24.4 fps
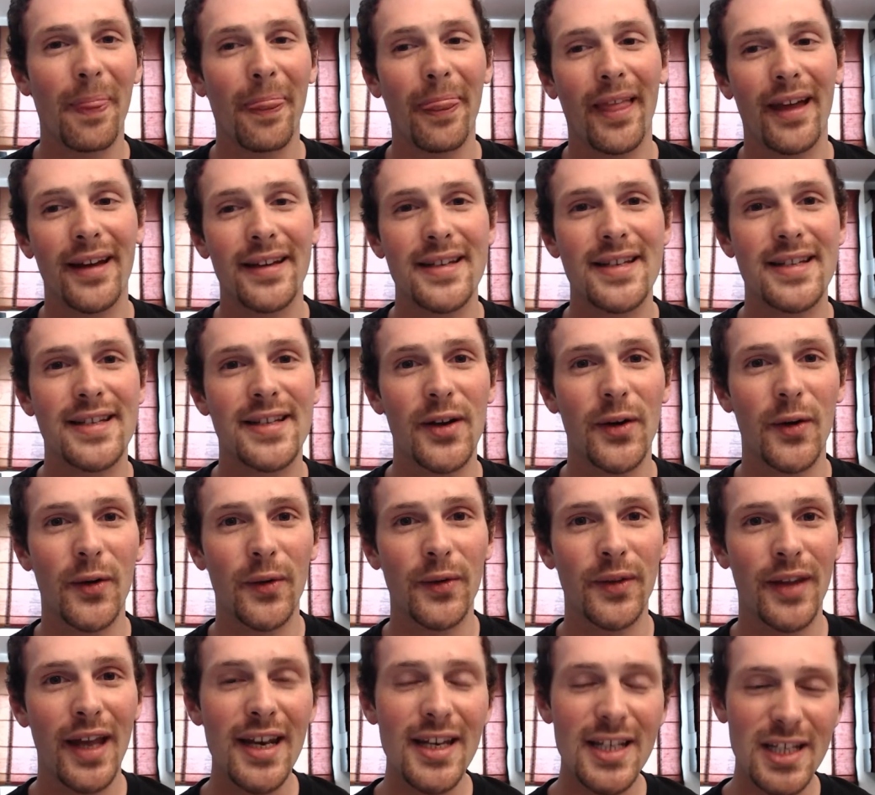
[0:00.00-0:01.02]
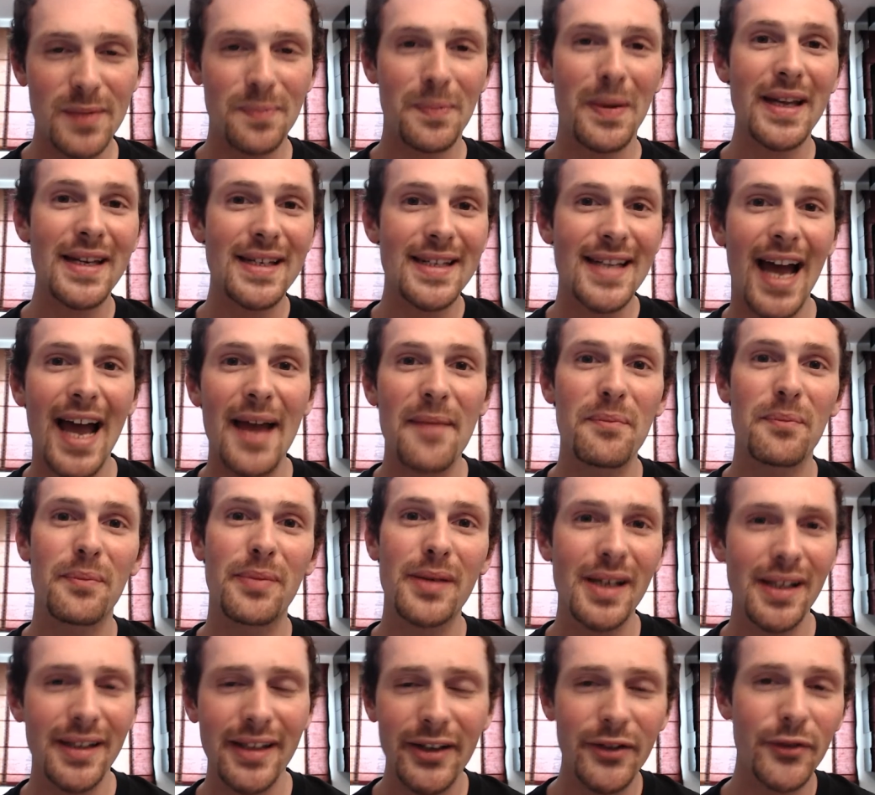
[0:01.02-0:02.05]
And so then spend time
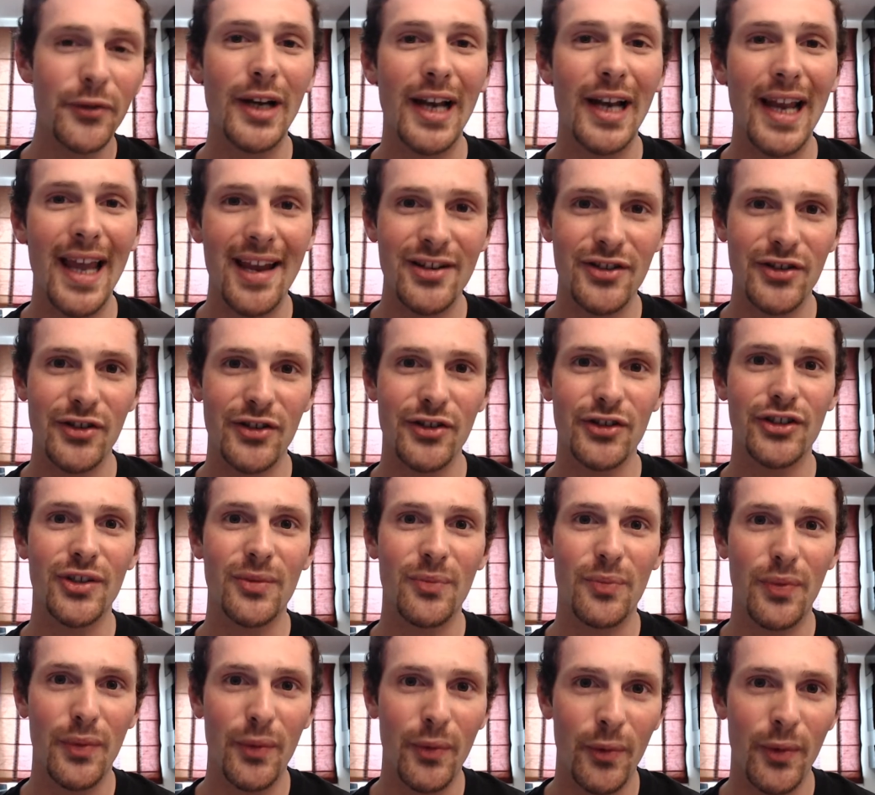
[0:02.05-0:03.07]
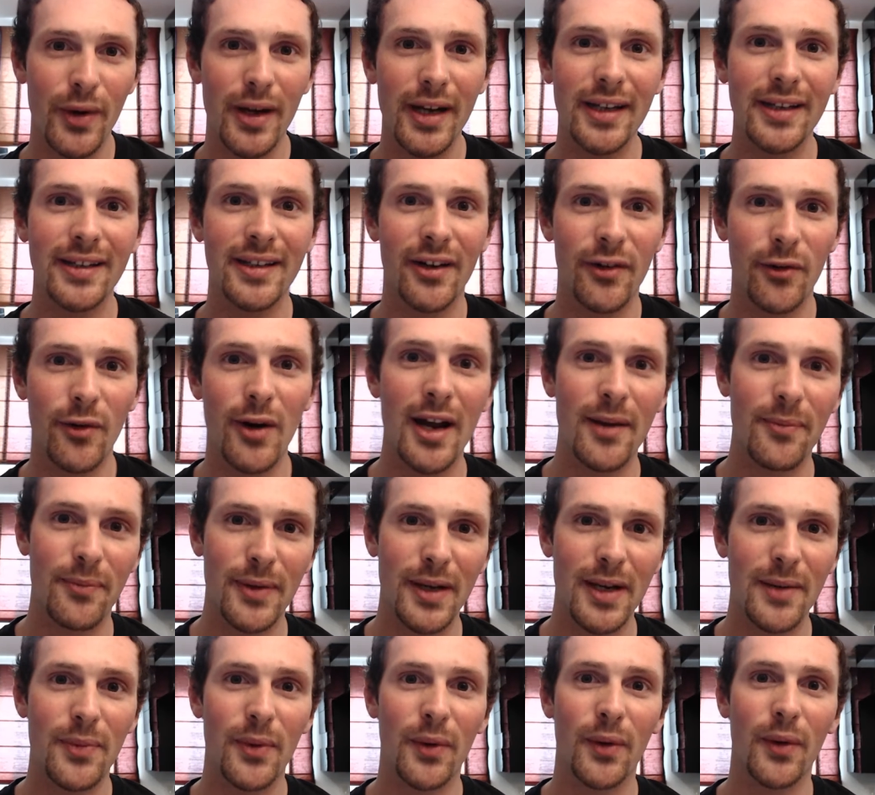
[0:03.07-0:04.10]
building relationship with the right
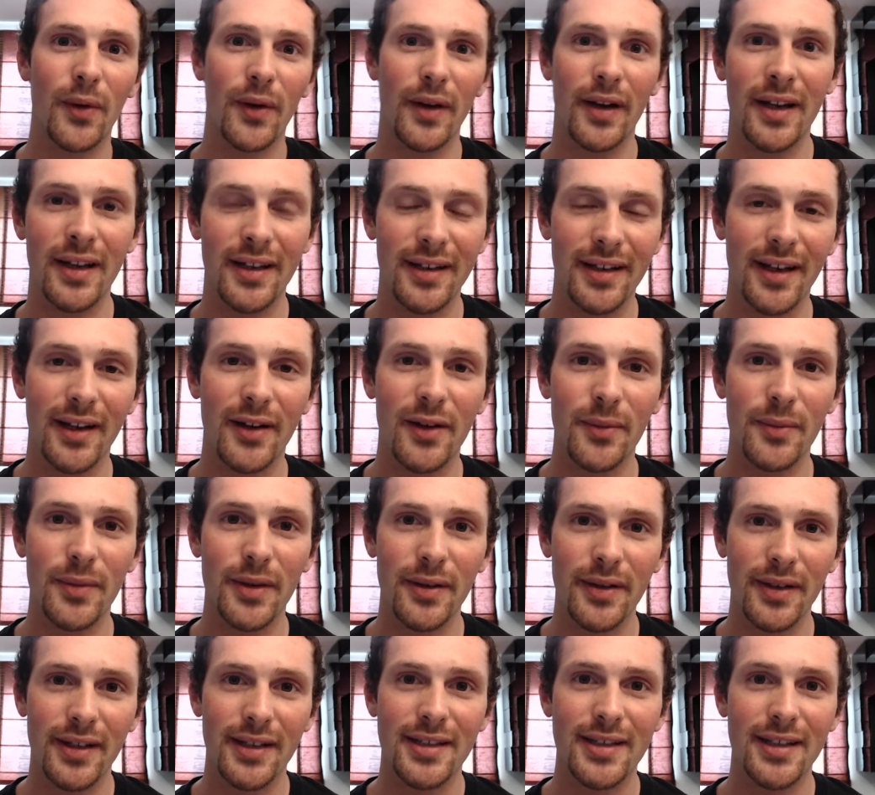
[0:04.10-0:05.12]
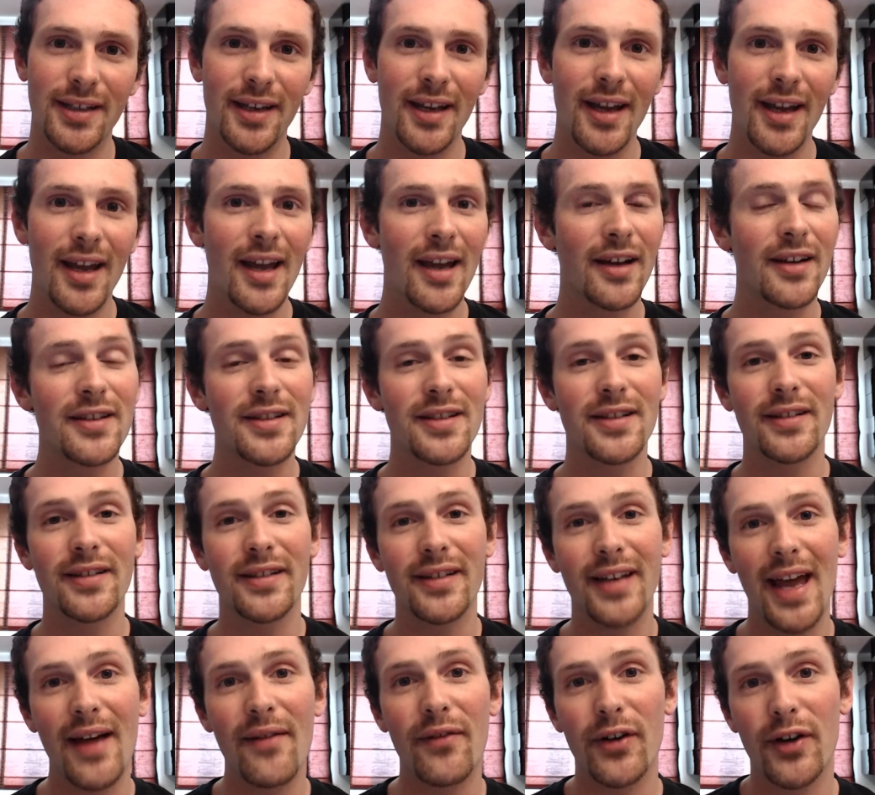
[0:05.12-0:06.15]
people in the community, because you
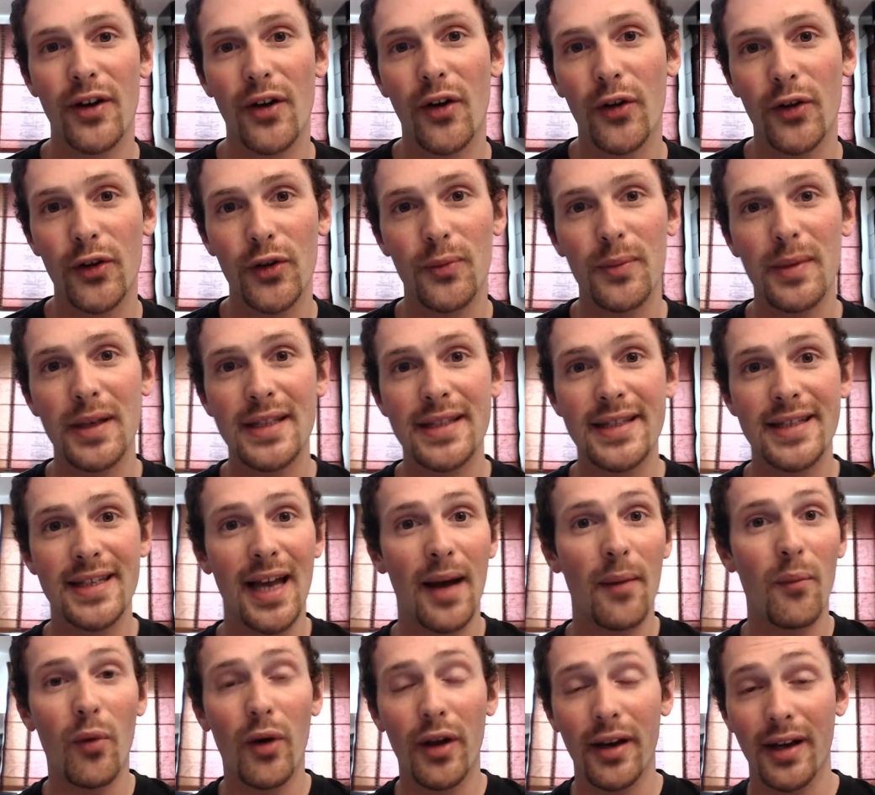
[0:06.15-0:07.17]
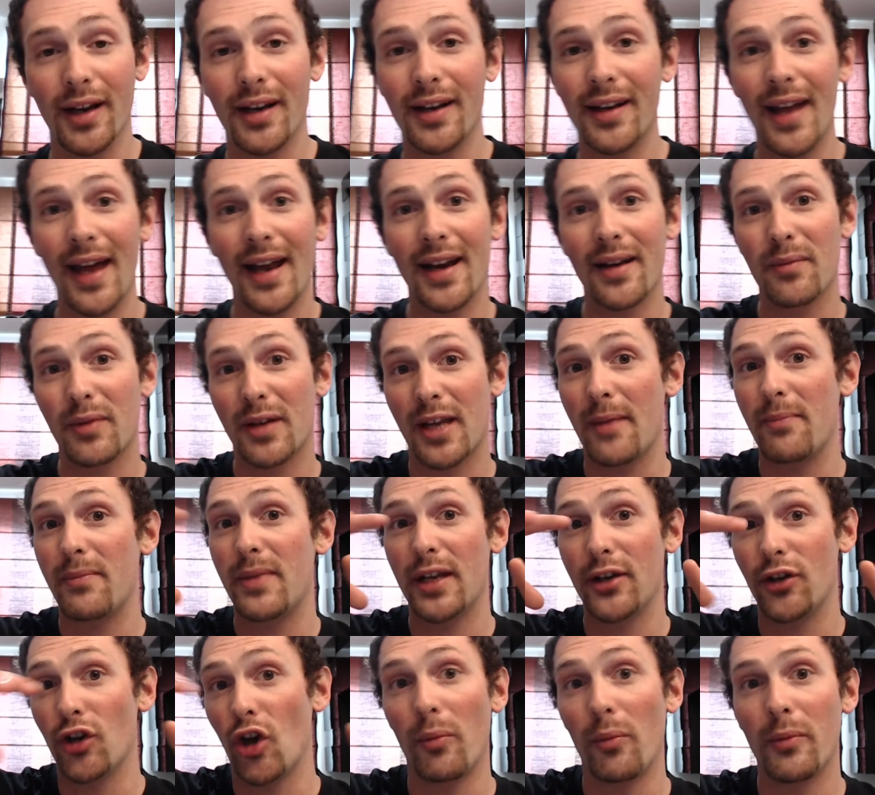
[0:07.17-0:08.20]
never know, you meet someone that then can be
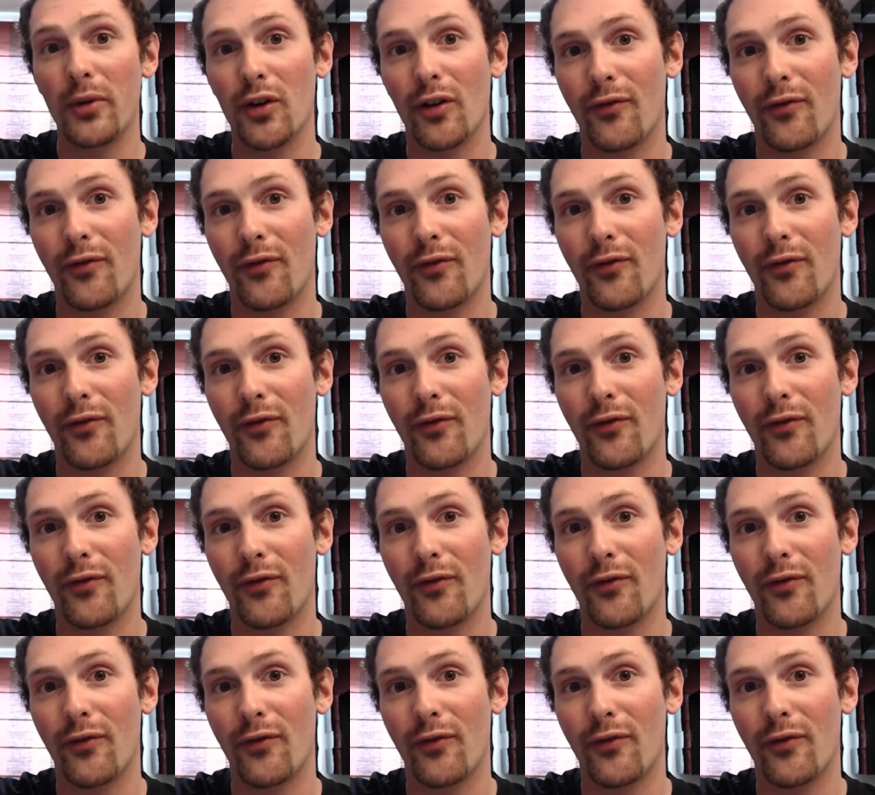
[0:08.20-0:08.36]
a domino